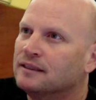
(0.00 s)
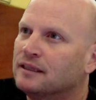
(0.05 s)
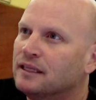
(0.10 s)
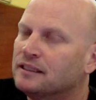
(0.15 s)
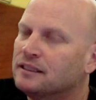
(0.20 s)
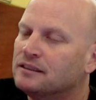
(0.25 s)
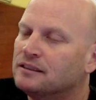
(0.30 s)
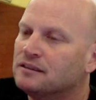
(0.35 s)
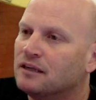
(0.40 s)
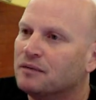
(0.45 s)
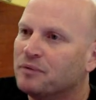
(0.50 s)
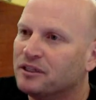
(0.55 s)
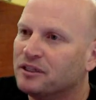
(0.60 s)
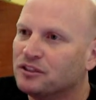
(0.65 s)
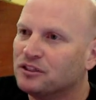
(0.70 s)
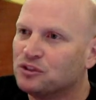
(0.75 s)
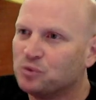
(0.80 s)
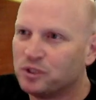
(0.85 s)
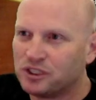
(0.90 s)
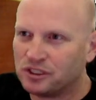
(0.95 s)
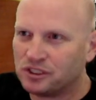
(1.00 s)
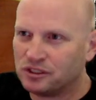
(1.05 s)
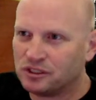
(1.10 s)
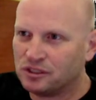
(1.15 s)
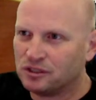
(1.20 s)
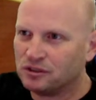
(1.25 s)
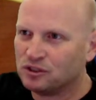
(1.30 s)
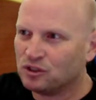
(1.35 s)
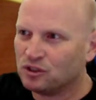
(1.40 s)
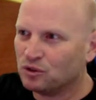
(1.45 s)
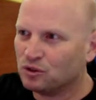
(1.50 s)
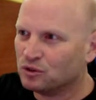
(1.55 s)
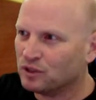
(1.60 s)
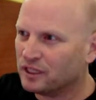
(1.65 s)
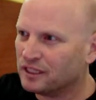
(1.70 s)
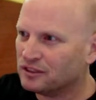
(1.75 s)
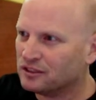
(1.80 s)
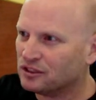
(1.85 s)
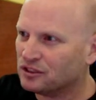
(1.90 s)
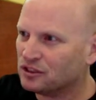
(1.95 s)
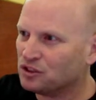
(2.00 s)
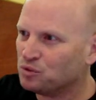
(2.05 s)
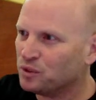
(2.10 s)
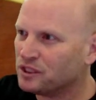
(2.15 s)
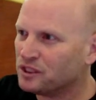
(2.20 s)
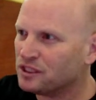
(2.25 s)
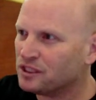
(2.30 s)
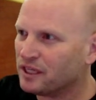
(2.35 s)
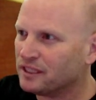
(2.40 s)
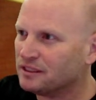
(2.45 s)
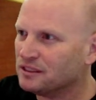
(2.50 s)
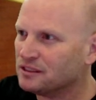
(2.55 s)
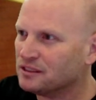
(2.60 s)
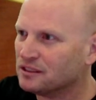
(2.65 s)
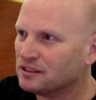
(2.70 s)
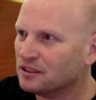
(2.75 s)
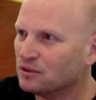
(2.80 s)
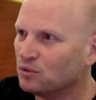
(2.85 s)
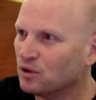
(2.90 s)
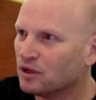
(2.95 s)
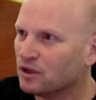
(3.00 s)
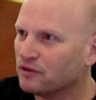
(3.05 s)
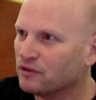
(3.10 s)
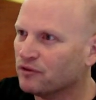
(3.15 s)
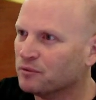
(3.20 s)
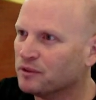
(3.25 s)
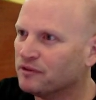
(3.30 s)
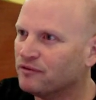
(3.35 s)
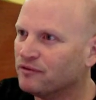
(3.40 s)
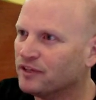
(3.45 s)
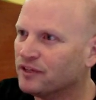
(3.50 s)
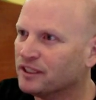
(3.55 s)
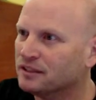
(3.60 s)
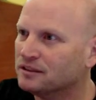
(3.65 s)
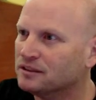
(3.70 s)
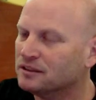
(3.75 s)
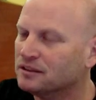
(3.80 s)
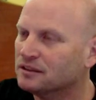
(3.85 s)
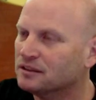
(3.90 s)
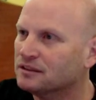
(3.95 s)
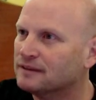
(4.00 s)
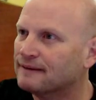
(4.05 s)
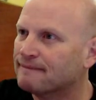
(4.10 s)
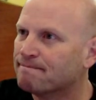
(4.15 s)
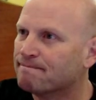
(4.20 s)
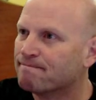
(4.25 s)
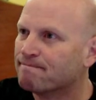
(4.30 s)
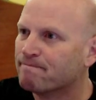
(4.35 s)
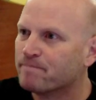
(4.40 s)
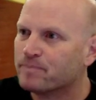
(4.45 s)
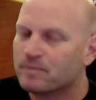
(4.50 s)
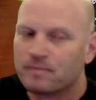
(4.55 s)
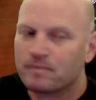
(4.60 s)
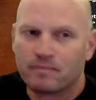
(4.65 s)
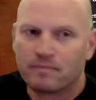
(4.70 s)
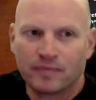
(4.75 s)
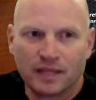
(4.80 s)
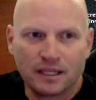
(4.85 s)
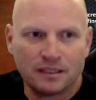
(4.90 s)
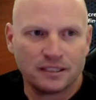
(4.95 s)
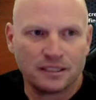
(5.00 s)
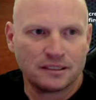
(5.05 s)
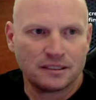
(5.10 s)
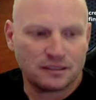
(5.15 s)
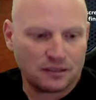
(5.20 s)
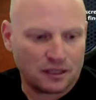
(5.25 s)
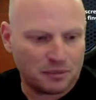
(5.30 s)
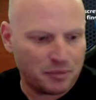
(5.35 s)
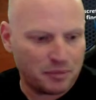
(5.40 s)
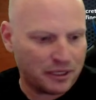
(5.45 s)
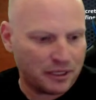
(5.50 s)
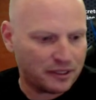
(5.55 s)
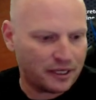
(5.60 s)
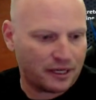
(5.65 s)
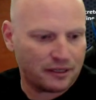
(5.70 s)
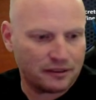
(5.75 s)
Let's talk about the switches. So is a switch like this going to work for me, fellas? Let's talk about